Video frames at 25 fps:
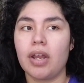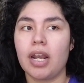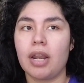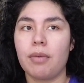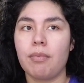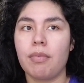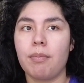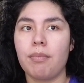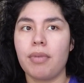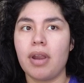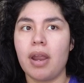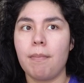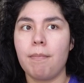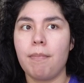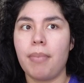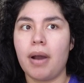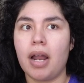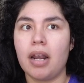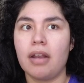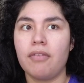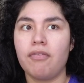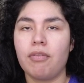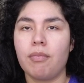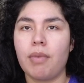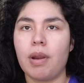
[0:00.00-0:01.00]
and I remember I
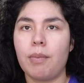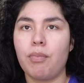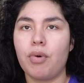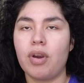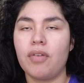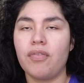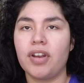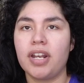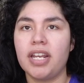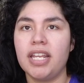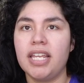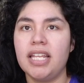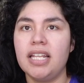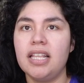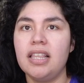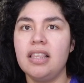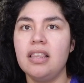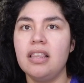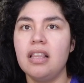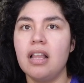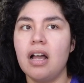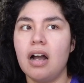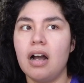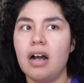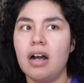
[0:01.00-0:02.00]
bought it for my boyfriend. He
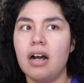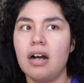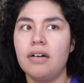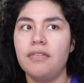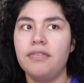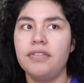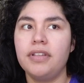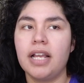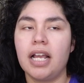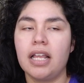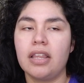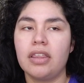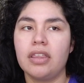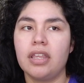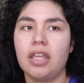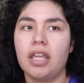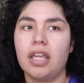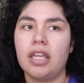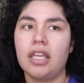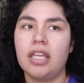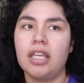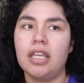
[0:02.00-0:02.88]
loved that thing.